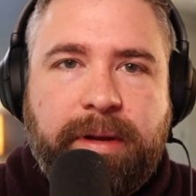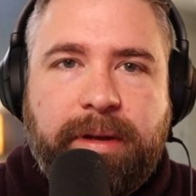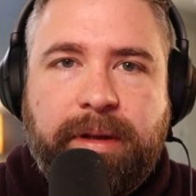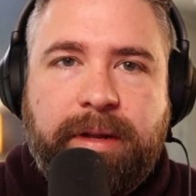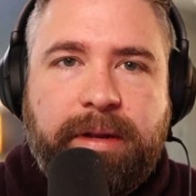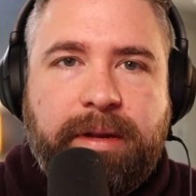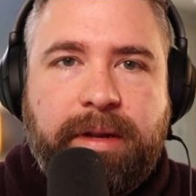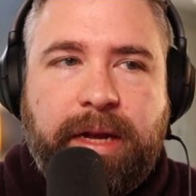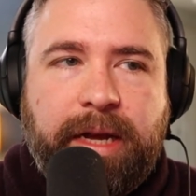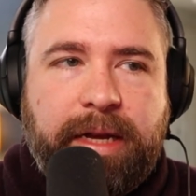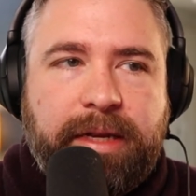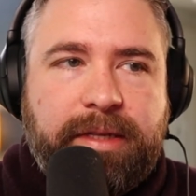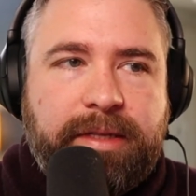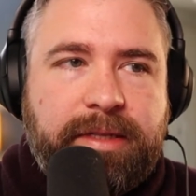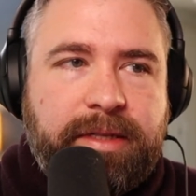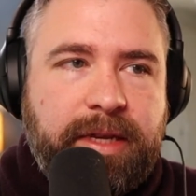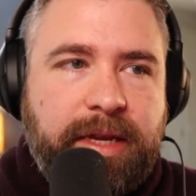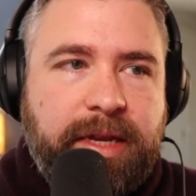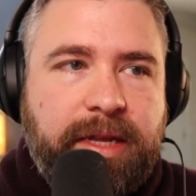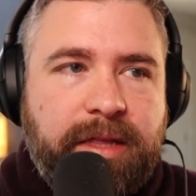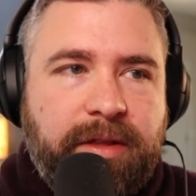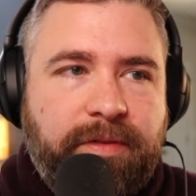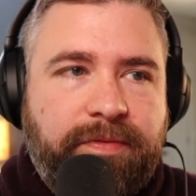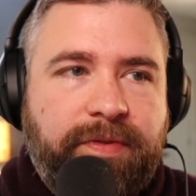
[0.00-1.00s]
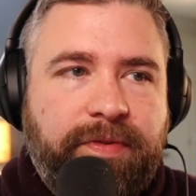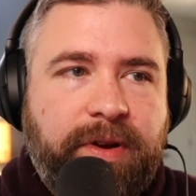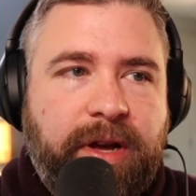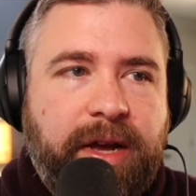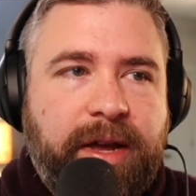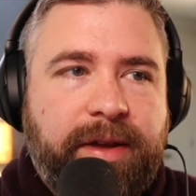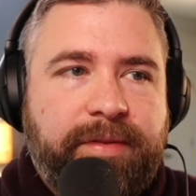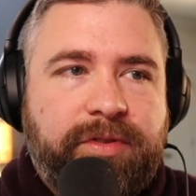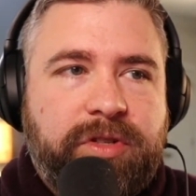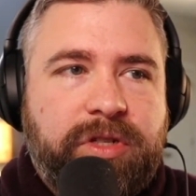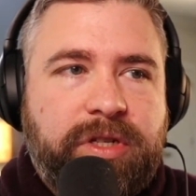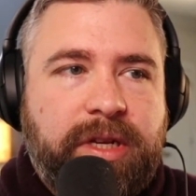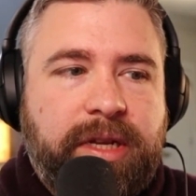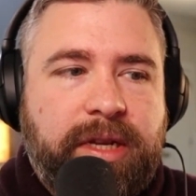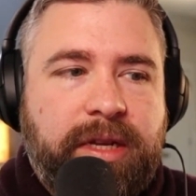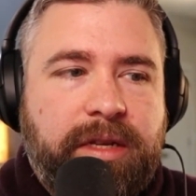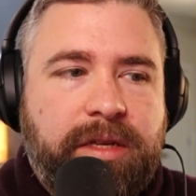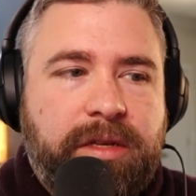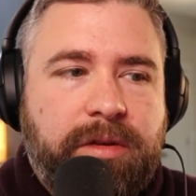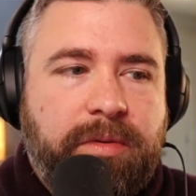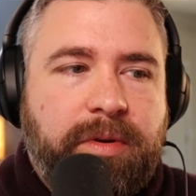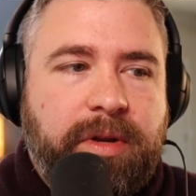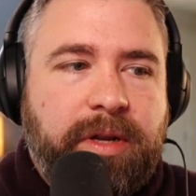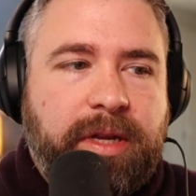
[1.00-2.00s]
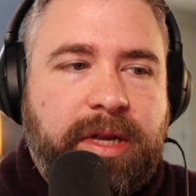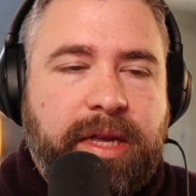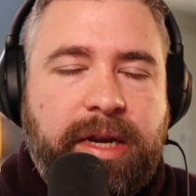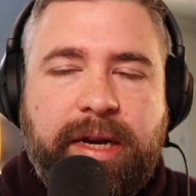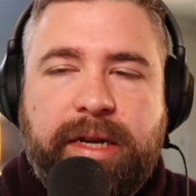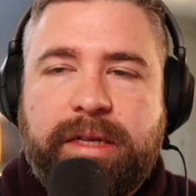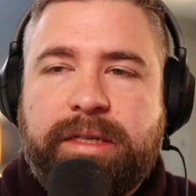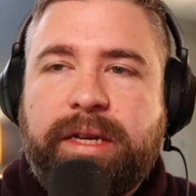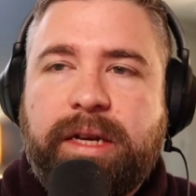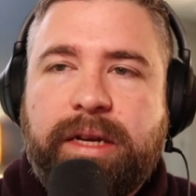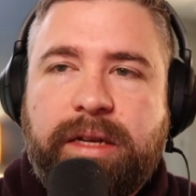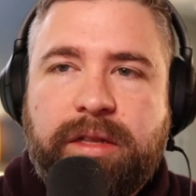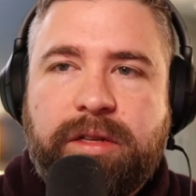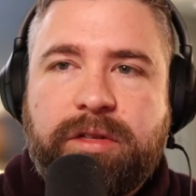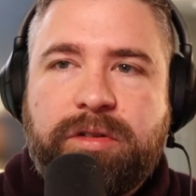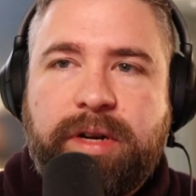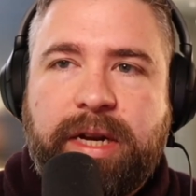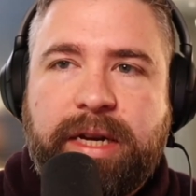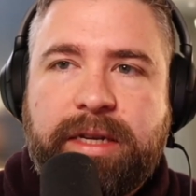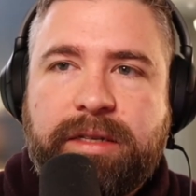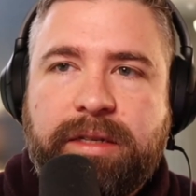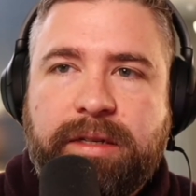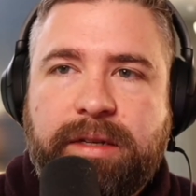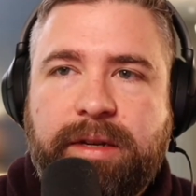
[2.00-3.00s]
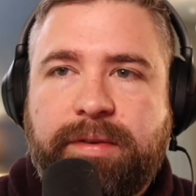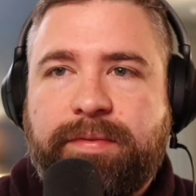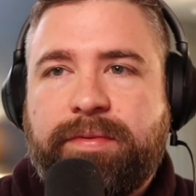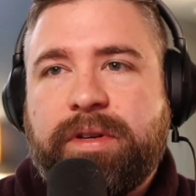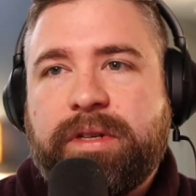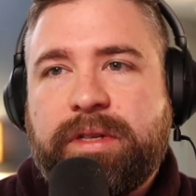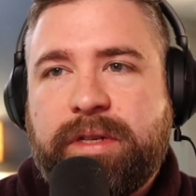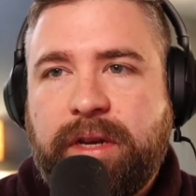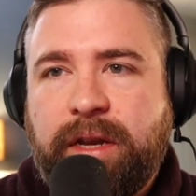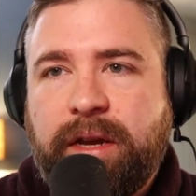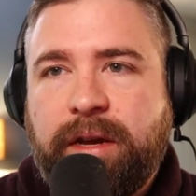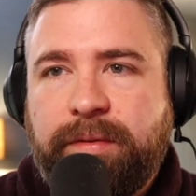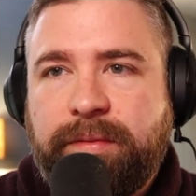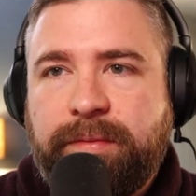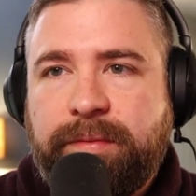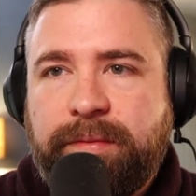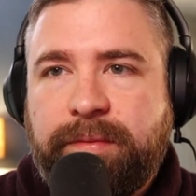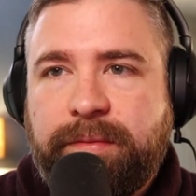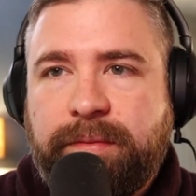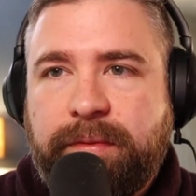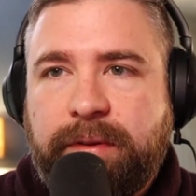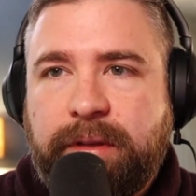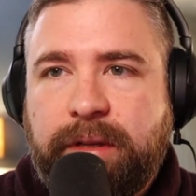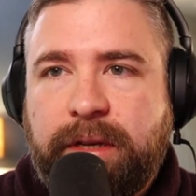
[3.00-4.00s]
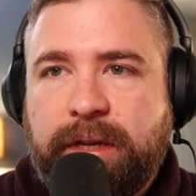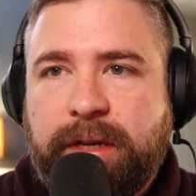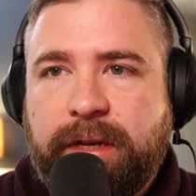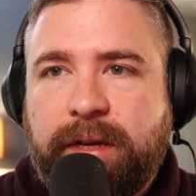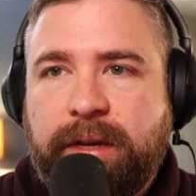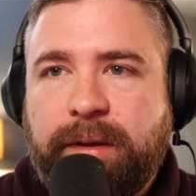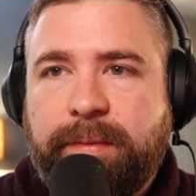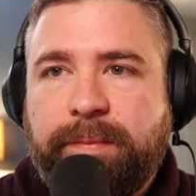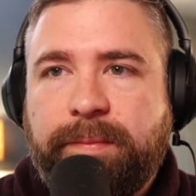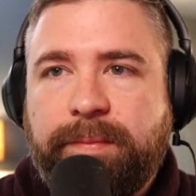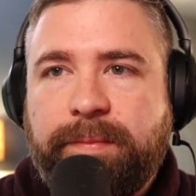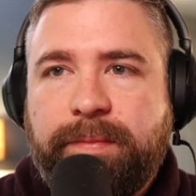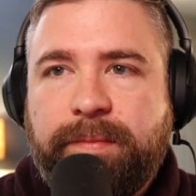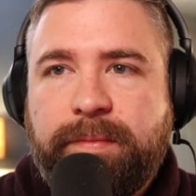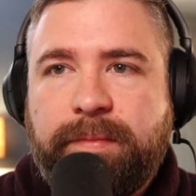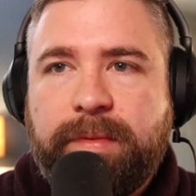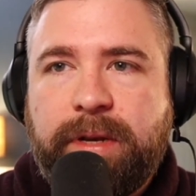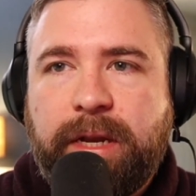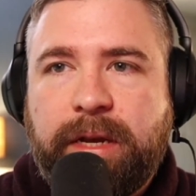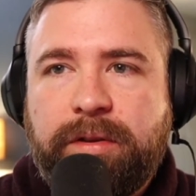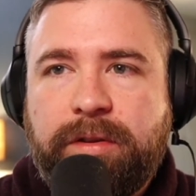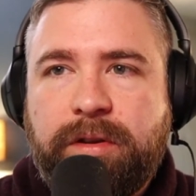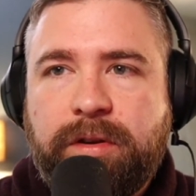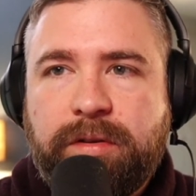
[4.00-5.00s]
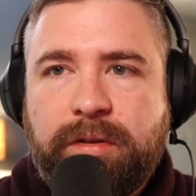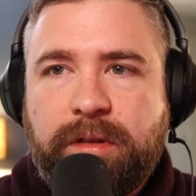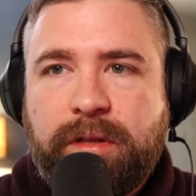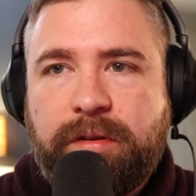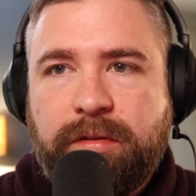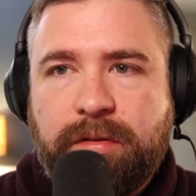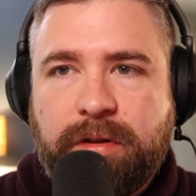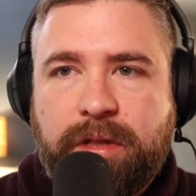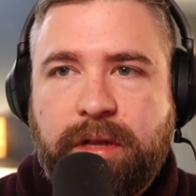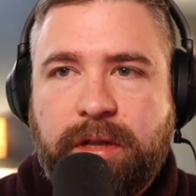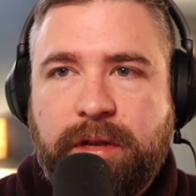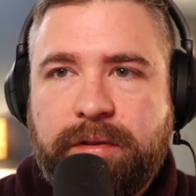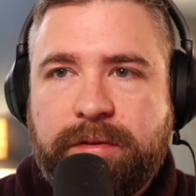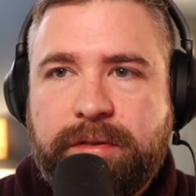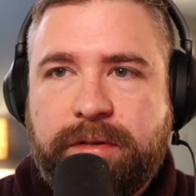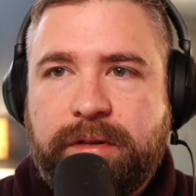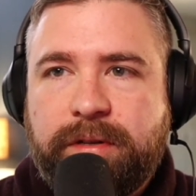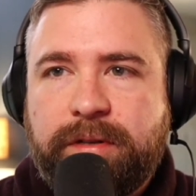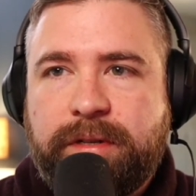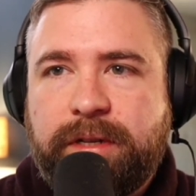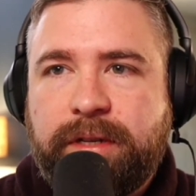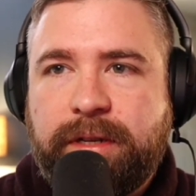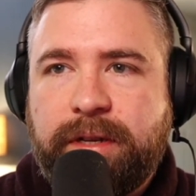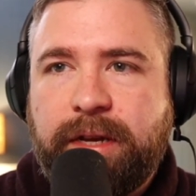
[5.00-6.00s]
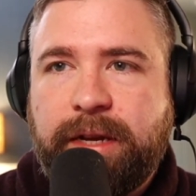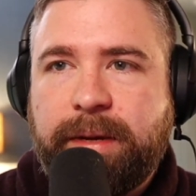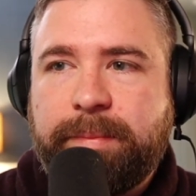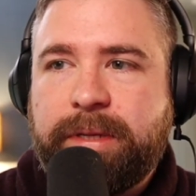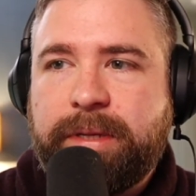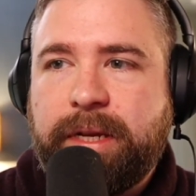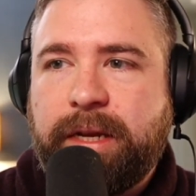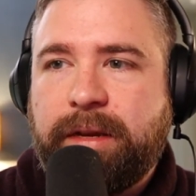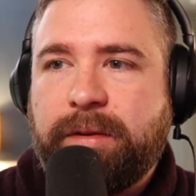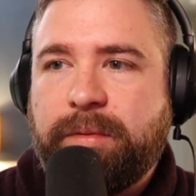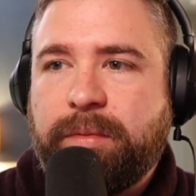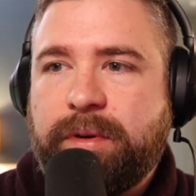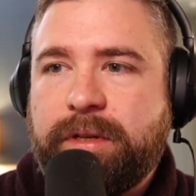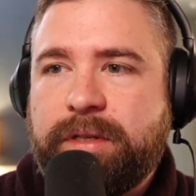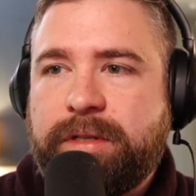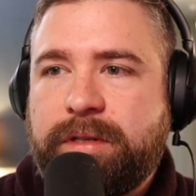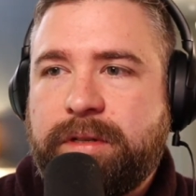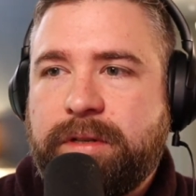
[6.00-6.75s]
Uh, I see the 5G. Do it. Can I tell a drastic difference? No. Um, now you're a little closer to Uptown.